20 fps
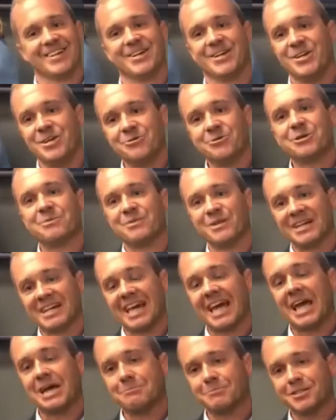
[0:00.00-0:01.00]
you want to play
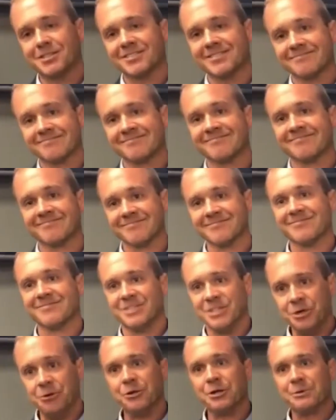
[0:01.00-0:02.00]
games? Do
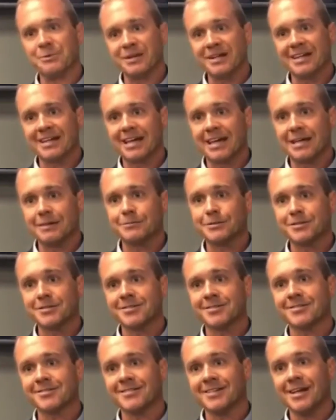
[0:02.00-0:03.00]
you? you want to play games?
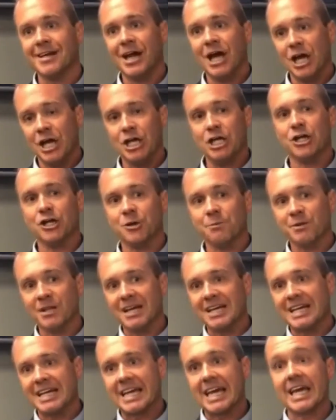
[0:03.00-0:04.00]
You're playing games. You're
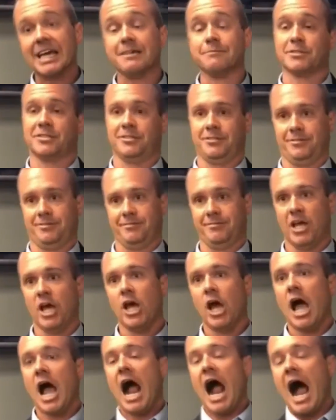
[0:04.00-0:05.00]
playing games. I asked you your
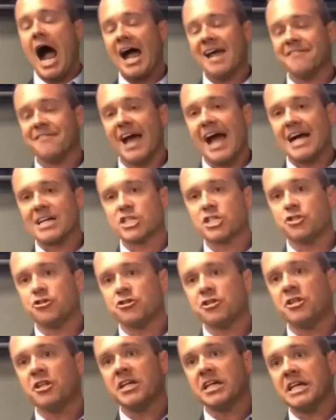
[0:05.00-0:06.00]
name and badge number. You
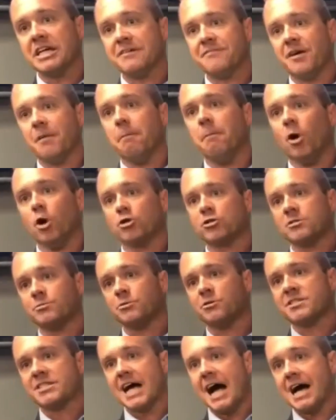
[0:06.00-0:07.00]
showed me a badge.
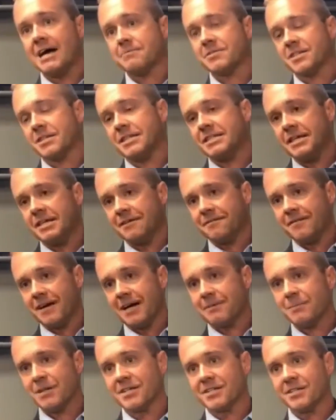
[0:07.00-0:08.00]
I asked times you and your
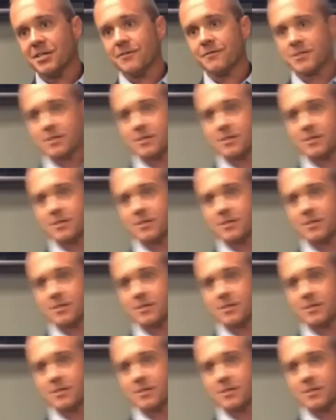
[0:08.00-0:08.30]
identified badge. myself as